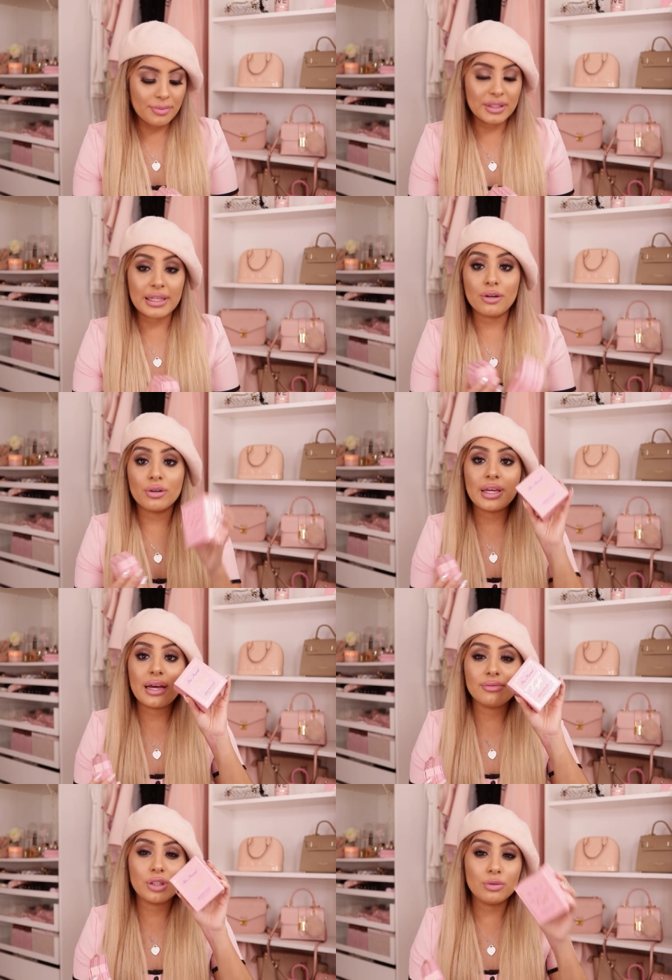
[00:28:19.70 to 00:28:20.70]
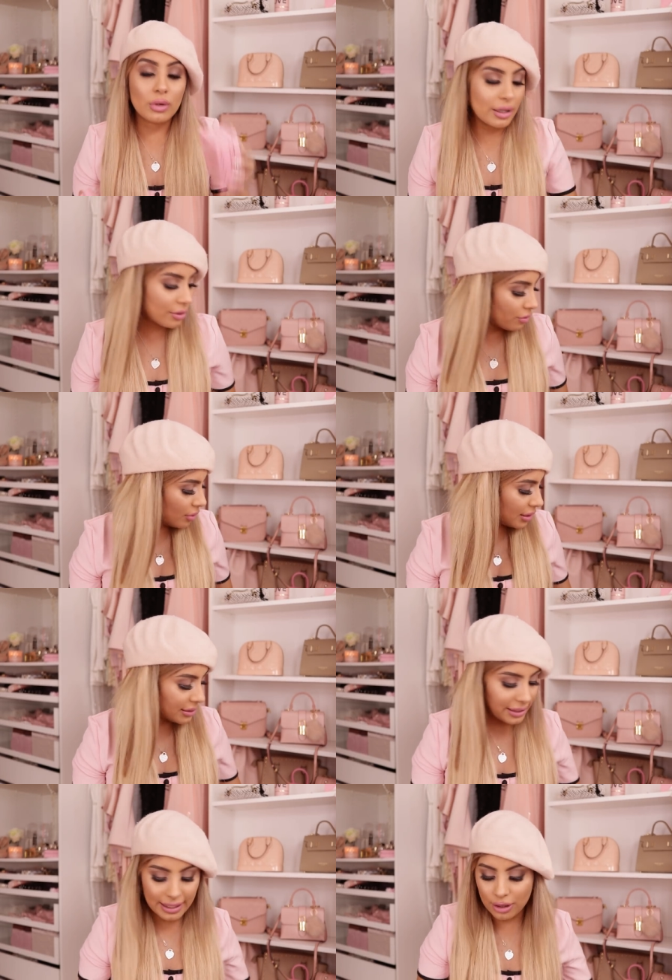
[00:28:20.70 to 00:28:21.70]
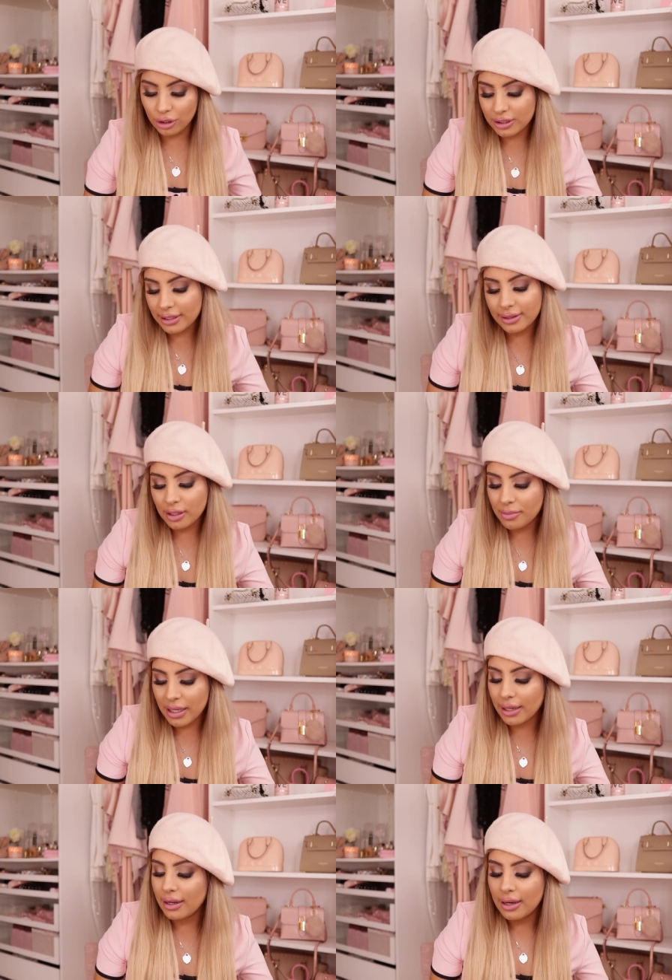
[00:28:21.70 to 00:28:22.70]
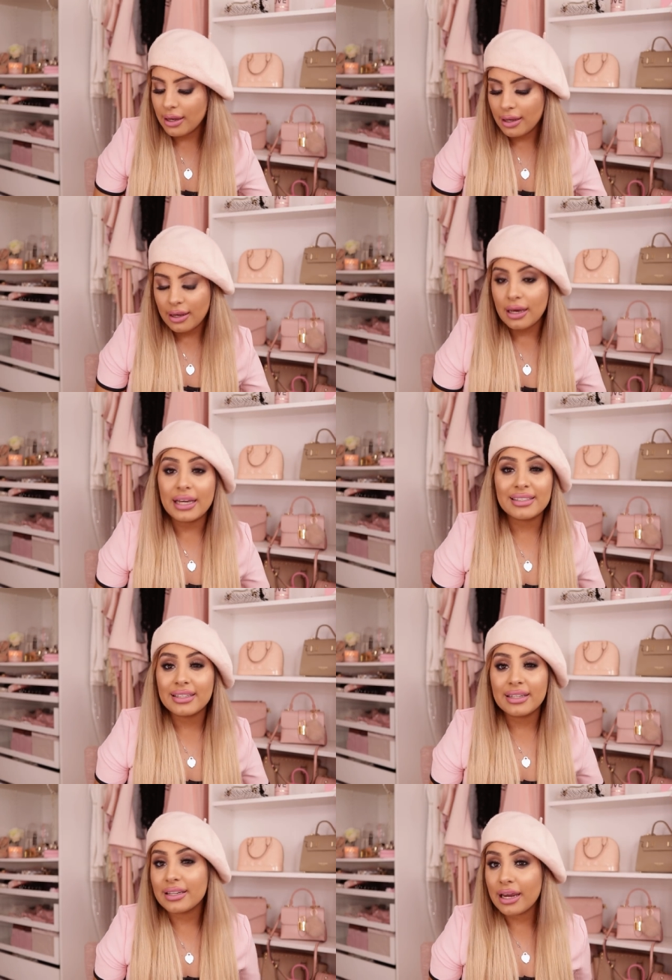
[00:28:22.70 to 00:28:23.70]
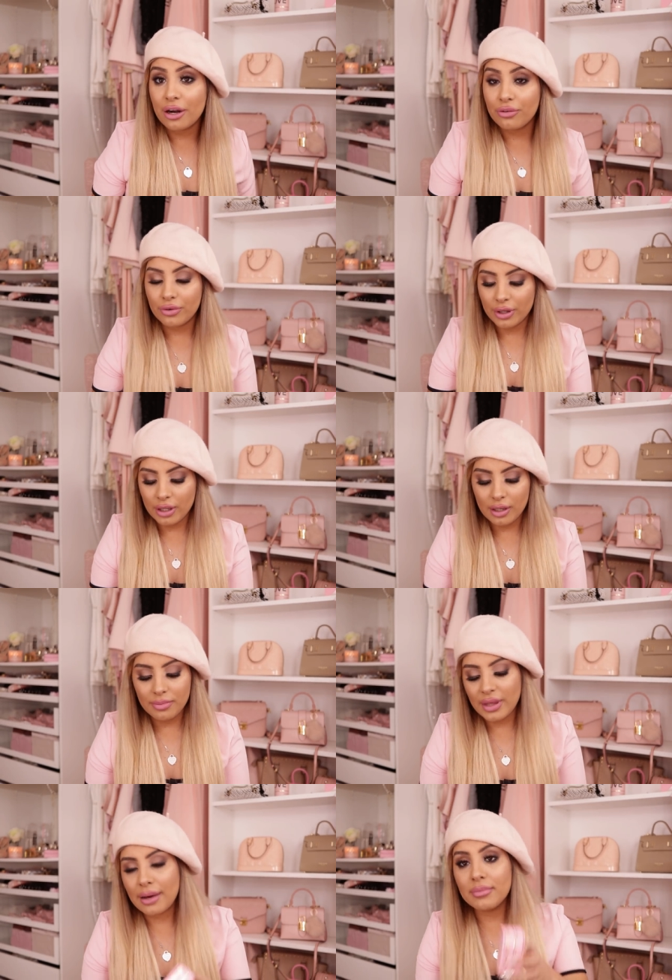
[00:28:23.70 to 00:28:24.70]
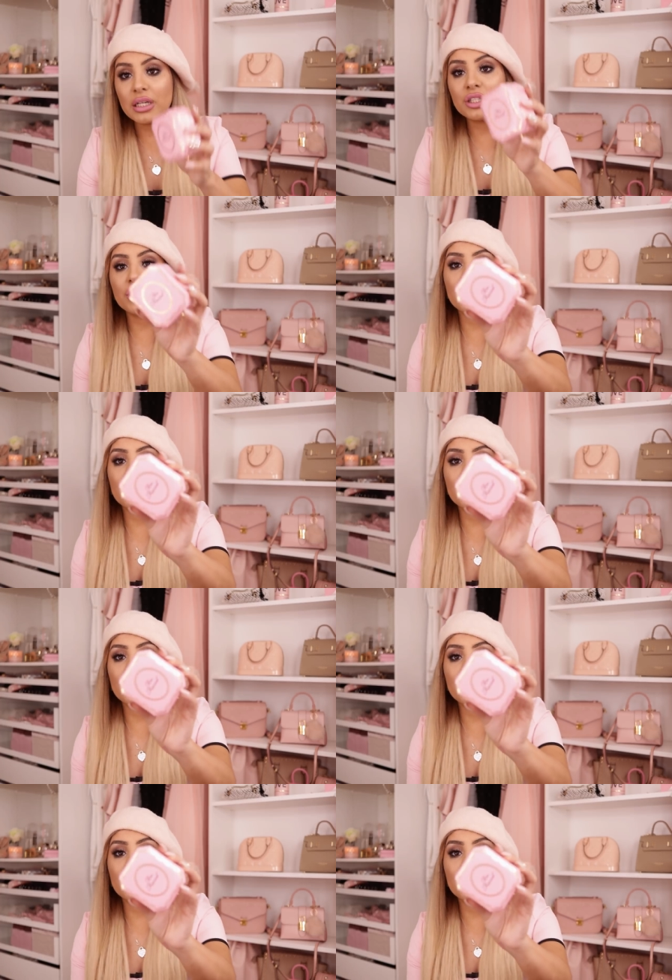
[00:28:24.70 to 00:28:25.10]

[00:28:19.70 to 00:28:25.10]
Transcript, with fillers: because I know they have two other ones and I looked at them and I didn't care for them that much.